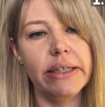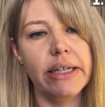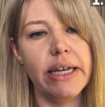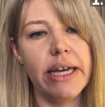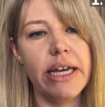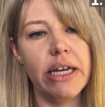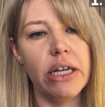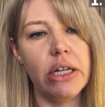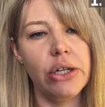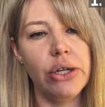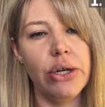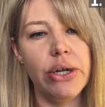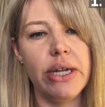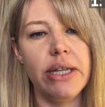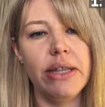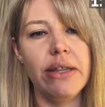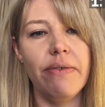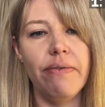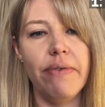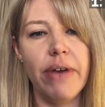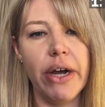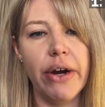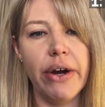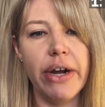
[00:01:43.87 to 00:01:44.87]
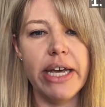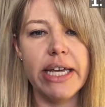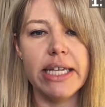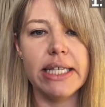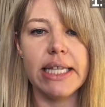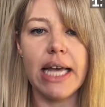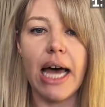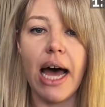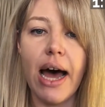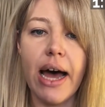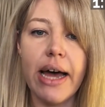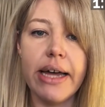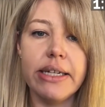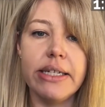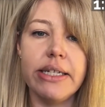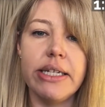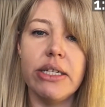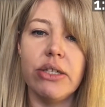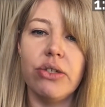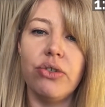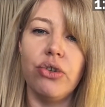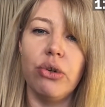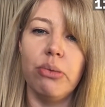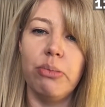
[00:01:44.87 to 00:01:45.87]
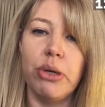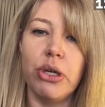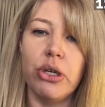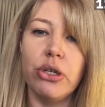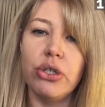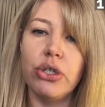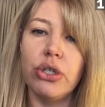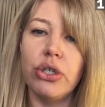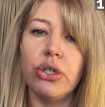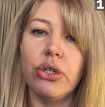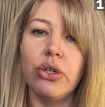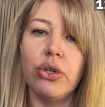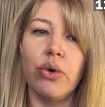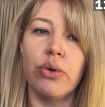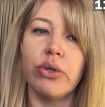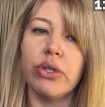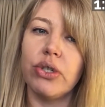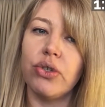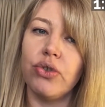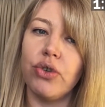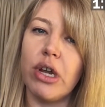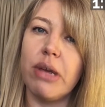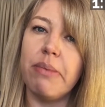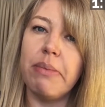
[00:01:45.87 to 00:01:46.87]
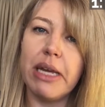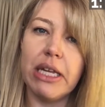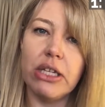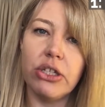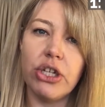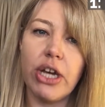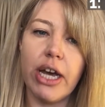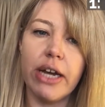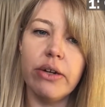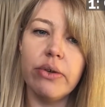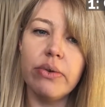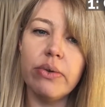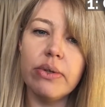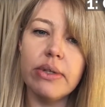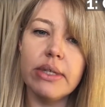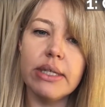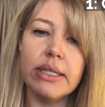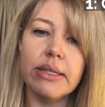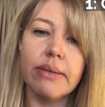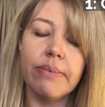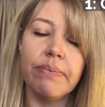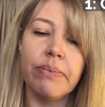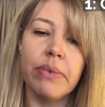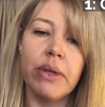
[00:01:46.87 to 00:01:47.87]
including the various art distribution or streaming channels?